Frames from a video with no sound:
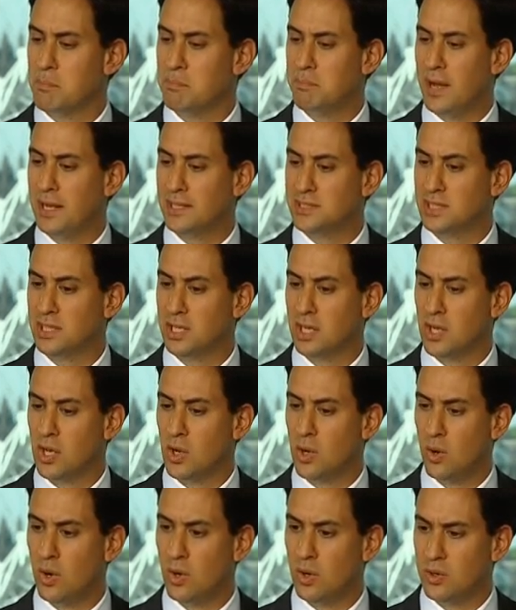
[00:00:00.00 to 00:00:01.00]
But
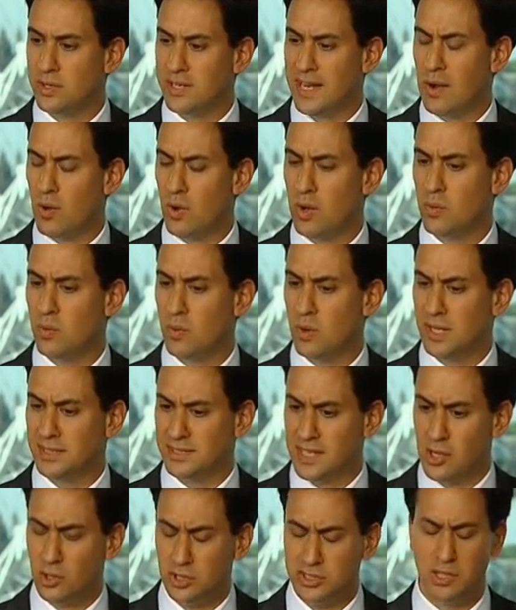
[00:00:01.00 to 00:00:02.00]
now, as
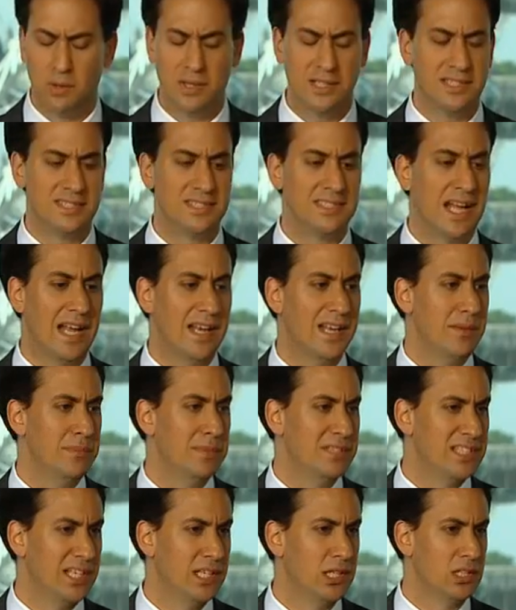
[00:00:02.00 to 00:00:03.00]
I also understand it,
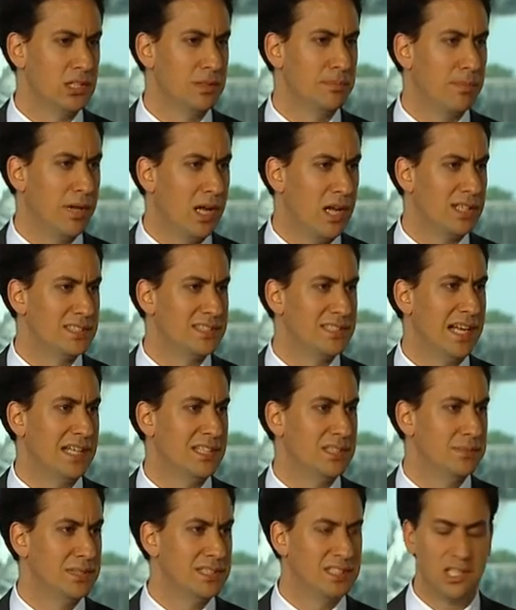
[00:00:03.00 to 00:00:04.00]
Mr. Hilton passed that
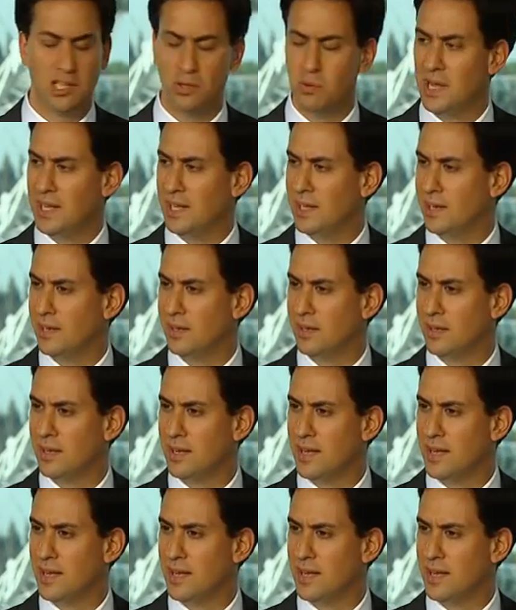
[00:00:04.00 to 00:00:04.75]
to Mr. Llewellyn.